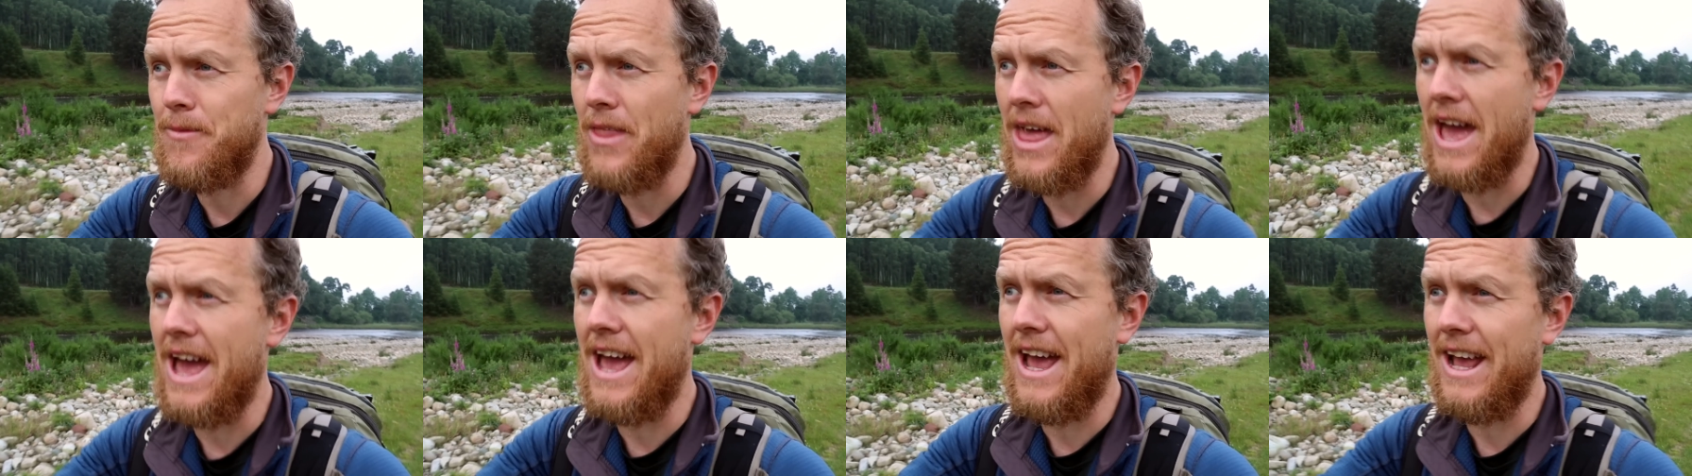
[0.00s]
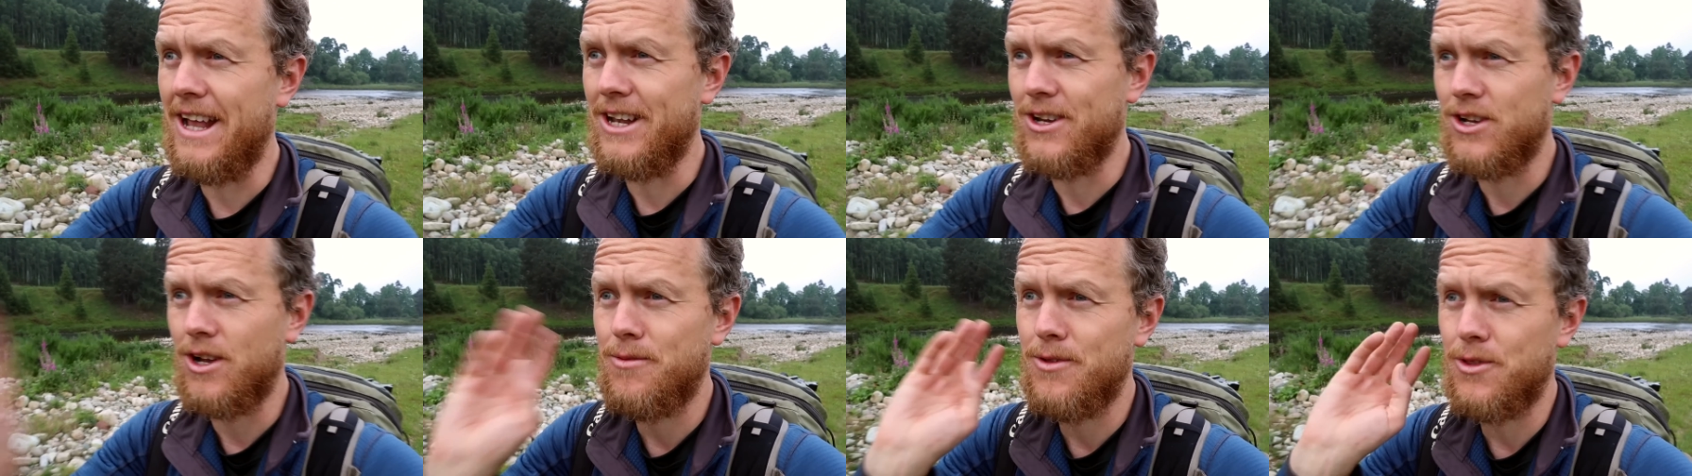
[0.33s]

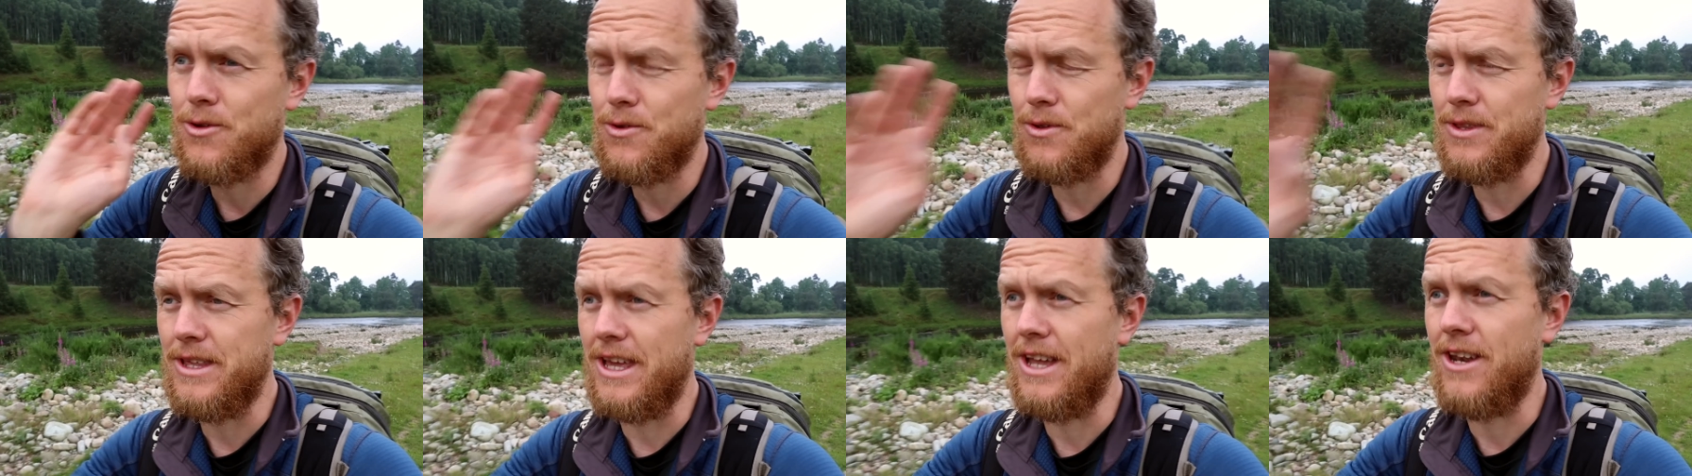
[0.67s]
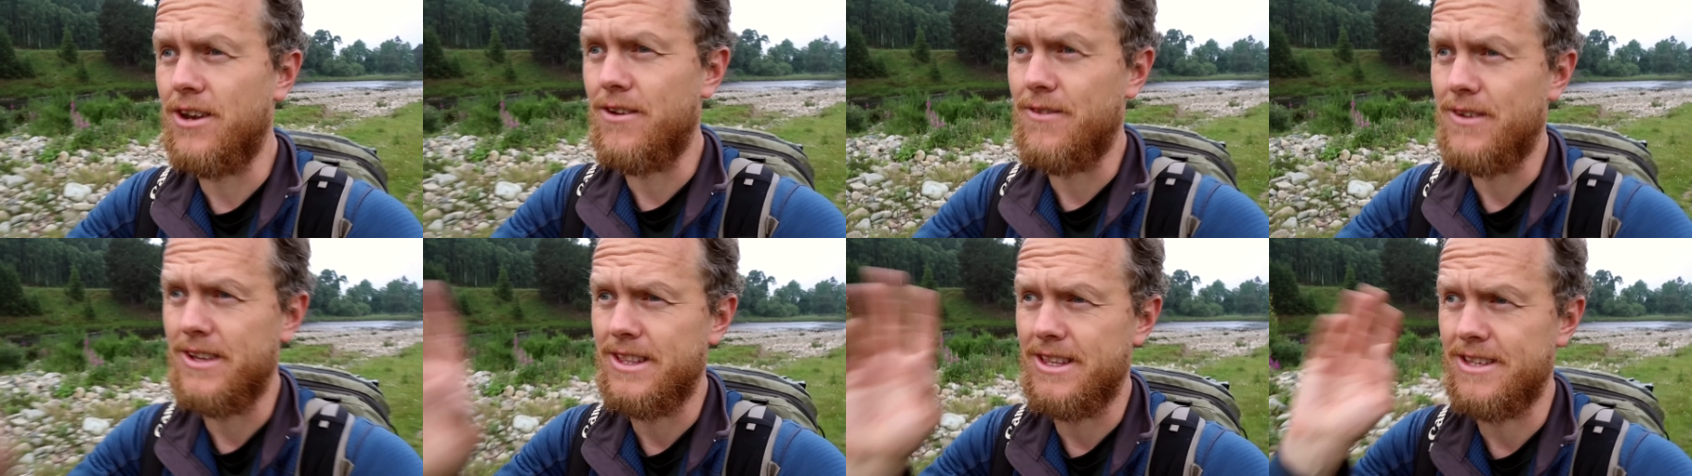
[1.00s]
and coming through the
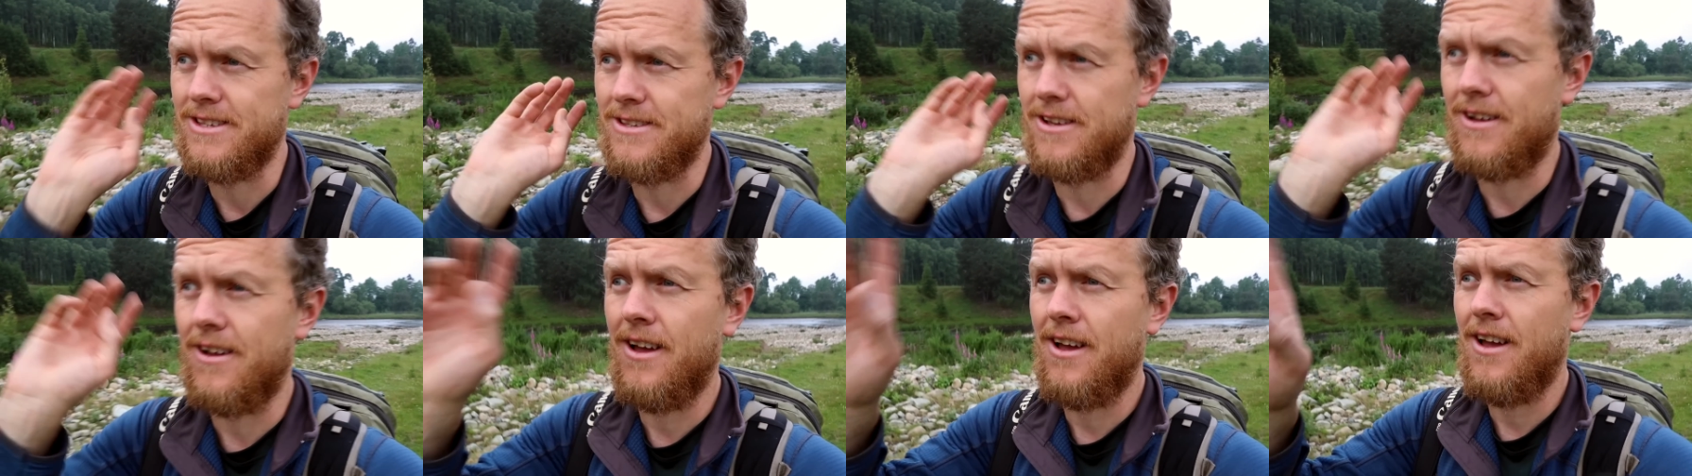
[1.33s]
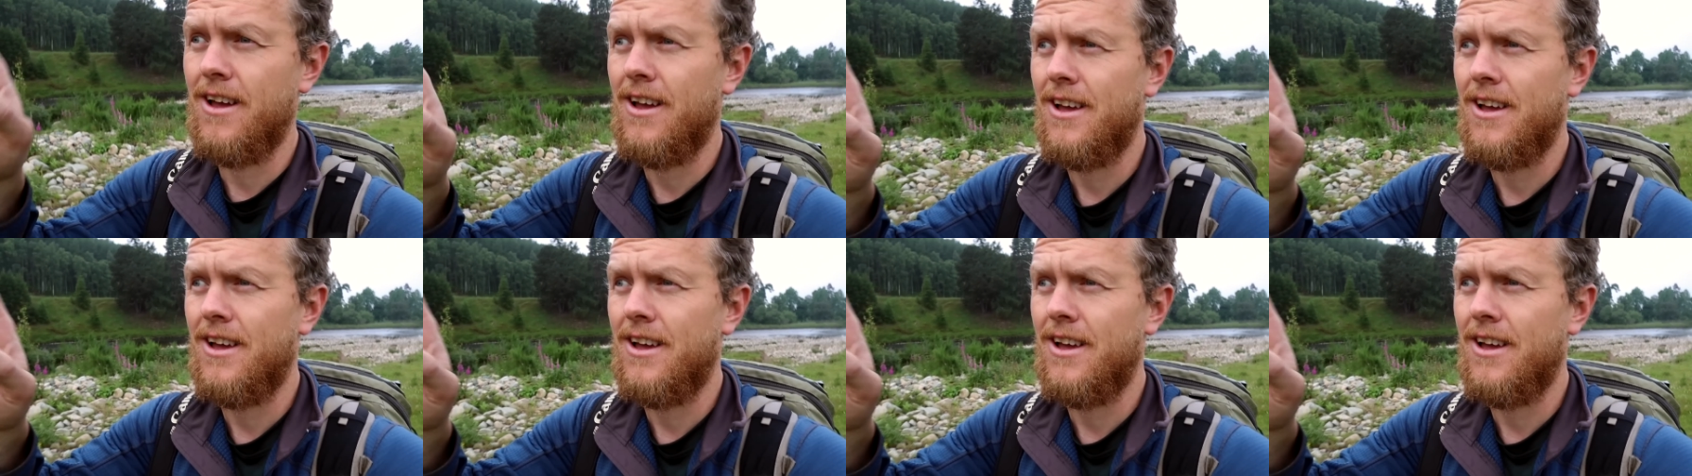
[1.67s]
end of it, there's a